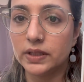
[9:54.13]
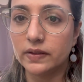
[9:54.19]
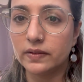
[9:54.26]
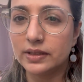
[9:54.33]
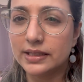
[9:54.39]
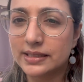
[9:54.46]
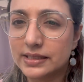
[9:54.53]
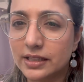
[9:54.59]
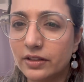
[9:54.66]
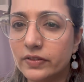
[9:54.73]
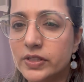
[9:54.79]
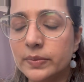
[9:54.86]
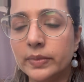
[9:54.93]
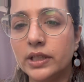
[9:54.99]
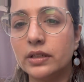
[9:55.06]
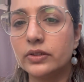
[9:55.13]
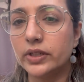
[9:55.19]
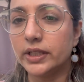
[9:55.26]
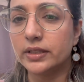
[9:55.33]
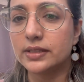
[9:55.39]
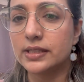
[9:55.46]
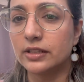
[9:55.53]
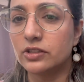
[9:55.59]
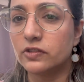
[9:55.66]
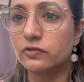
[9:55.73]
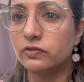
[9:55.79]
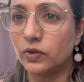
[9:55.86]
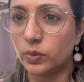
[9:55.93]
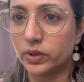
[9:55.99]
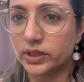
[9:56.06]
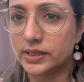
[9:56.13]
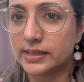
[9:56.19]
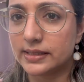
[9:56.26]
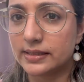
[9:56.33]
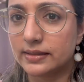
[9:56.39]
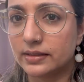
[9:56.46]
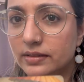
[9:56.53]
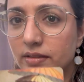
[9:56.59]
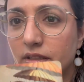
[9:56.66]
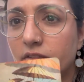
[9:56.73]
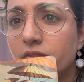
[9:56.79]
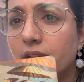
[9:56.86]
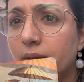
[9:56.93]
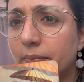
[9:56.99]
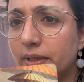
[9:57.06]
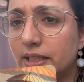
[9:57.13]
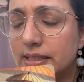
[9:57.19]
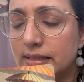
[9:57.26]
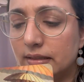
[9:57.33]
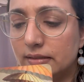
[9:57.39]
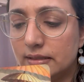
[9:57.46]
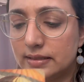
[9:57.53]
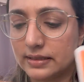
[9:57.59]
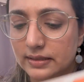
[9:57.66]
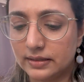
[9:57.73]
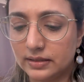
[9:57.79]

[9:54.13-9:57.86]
This gives me a greater sense of focus, if that makes sense.